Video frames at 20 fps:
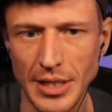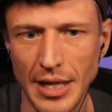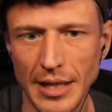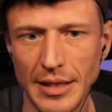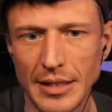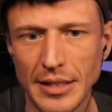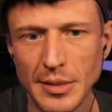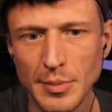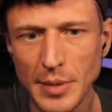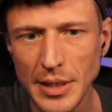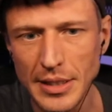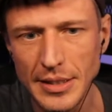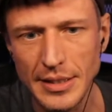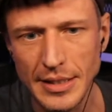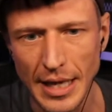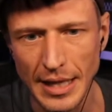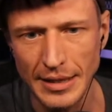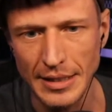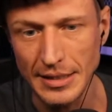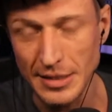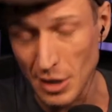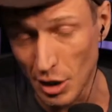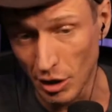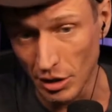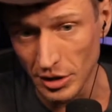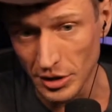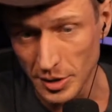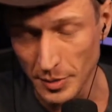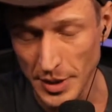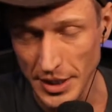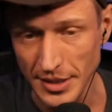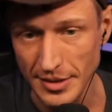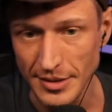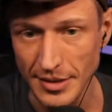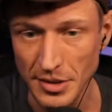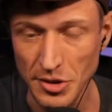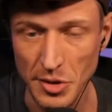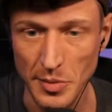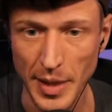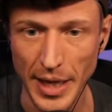and this means that this ultimate
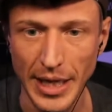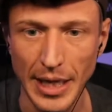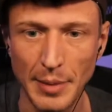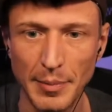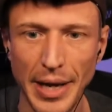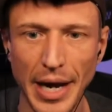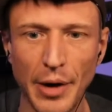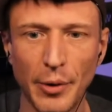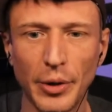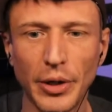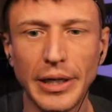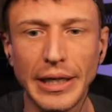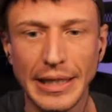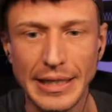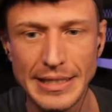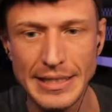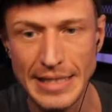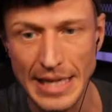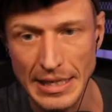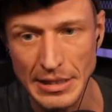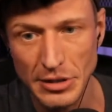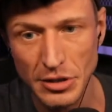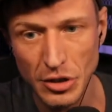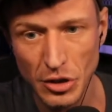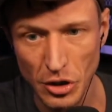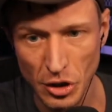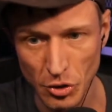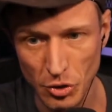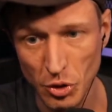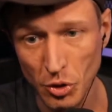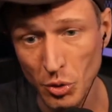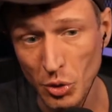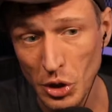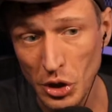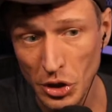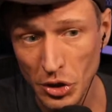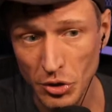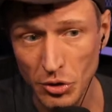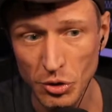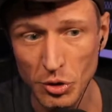decision-making power extends to those who
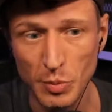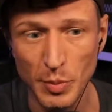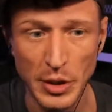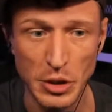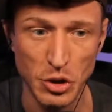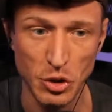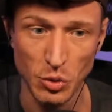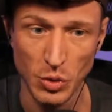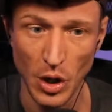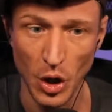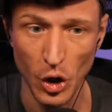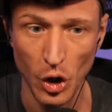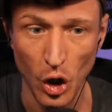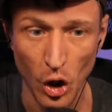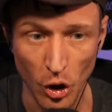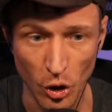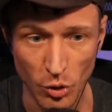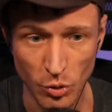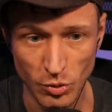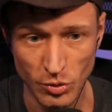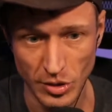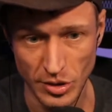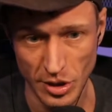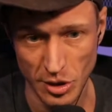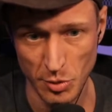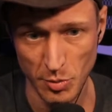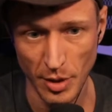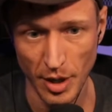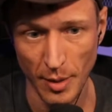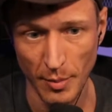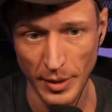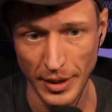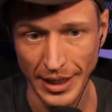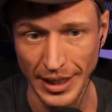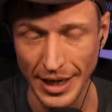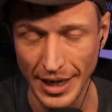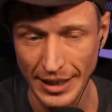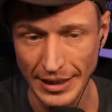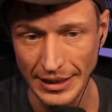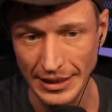use but do not own such
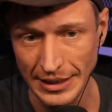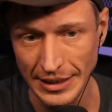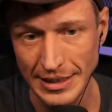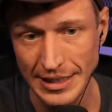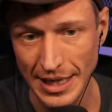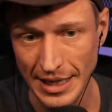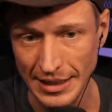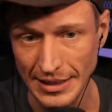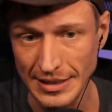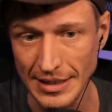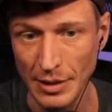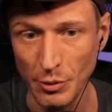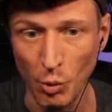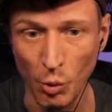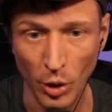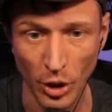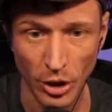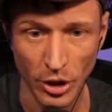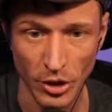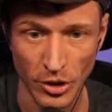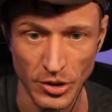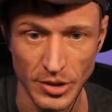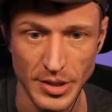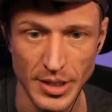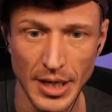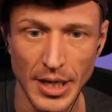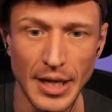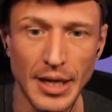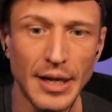property, i.e. tenants and workers.